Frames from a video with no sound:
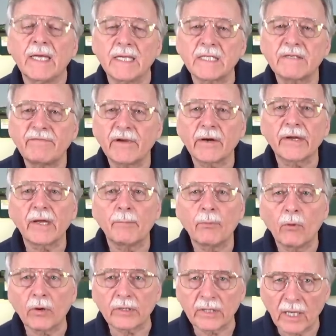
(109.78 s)
It's very
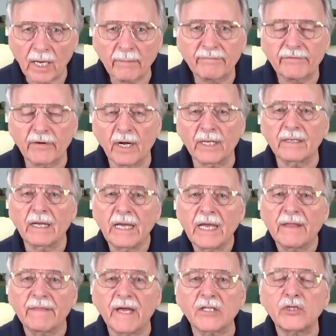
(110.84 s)
important up front
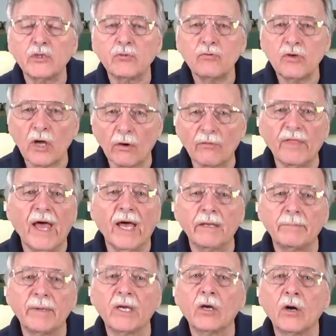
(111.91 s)
that you know
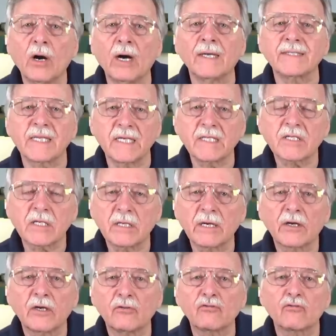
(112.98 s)
that, because it's going
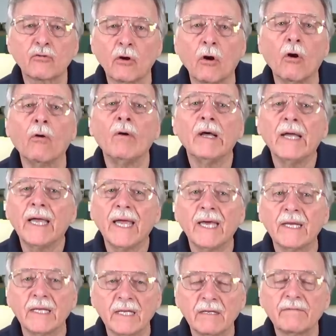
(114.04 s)
to control
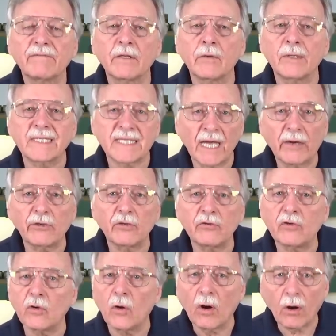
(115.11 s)
and influence how you
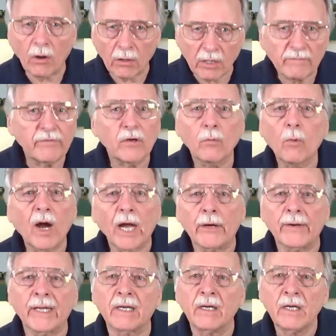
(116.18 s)
do all of your
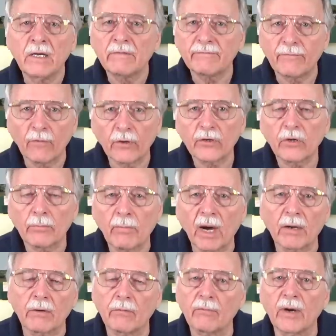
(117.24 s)
wiring for your
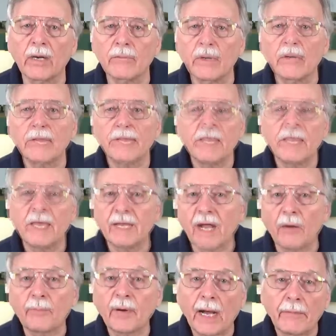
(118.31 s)
model railroad. And
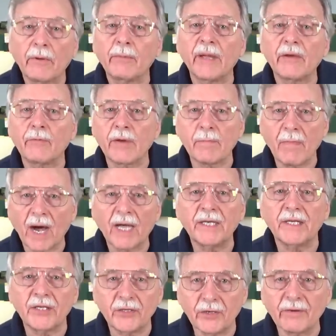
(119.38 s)
I'll probably be
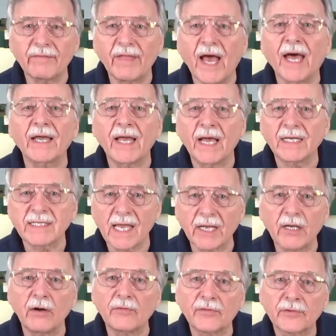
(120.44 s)
reminding you of that as I
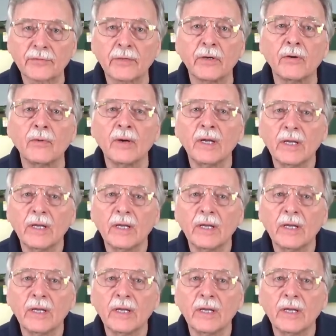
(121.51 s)
go through